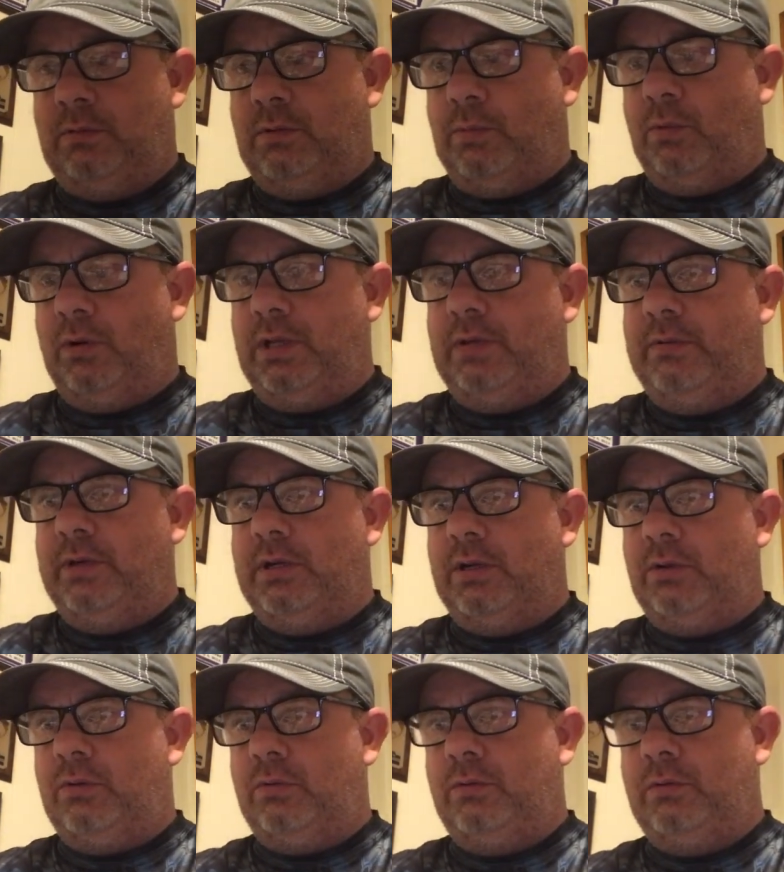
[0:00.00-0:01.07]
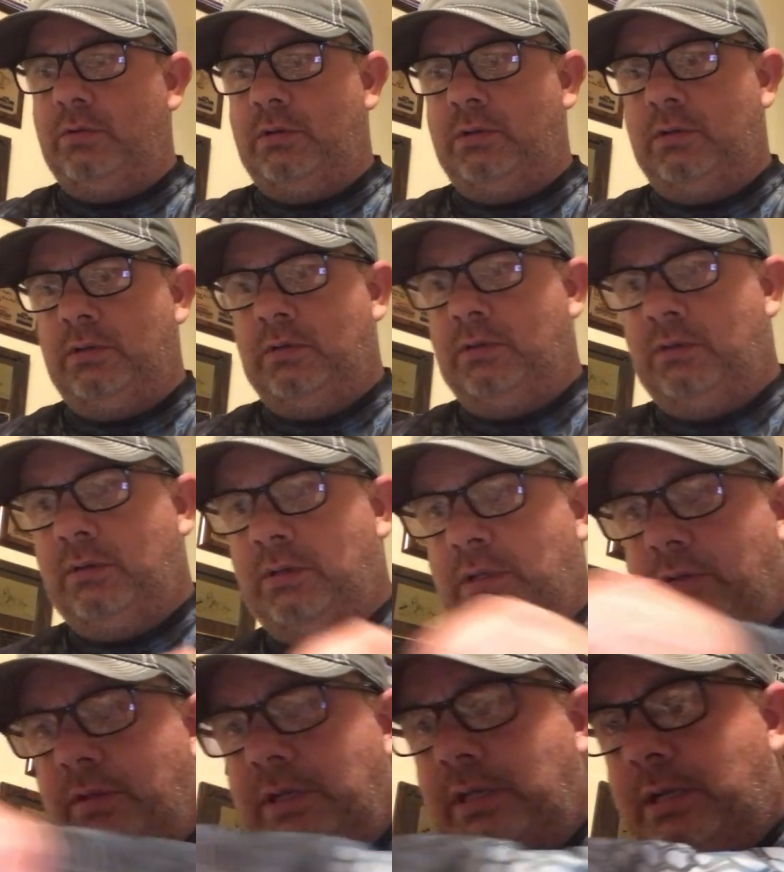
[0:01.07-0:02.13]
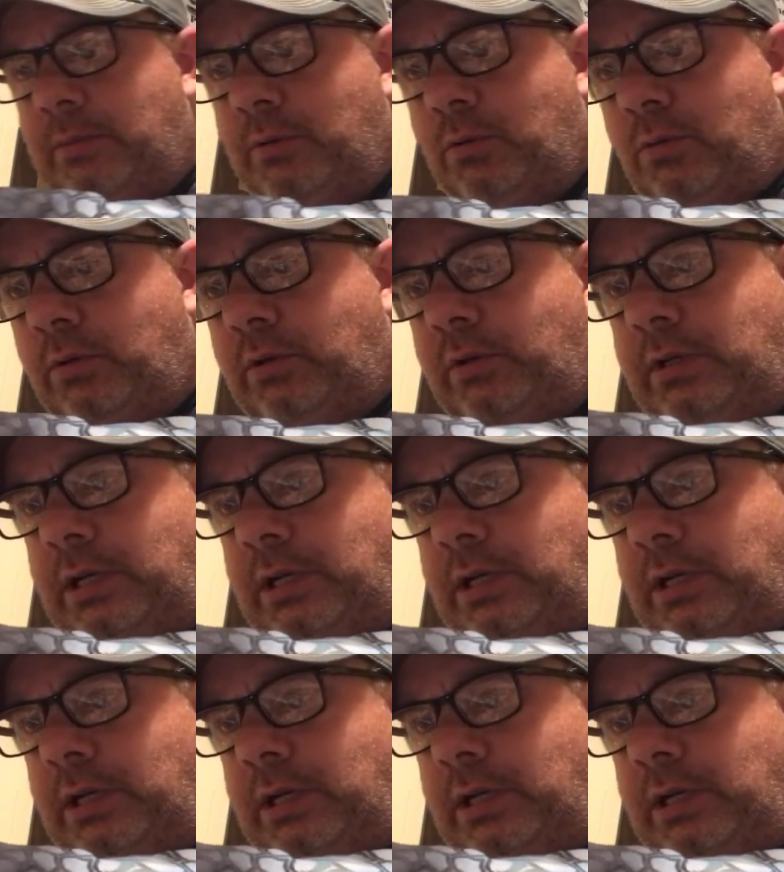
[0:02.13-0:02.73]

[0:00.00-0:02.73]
I'm going to leave it on. And then I'm going to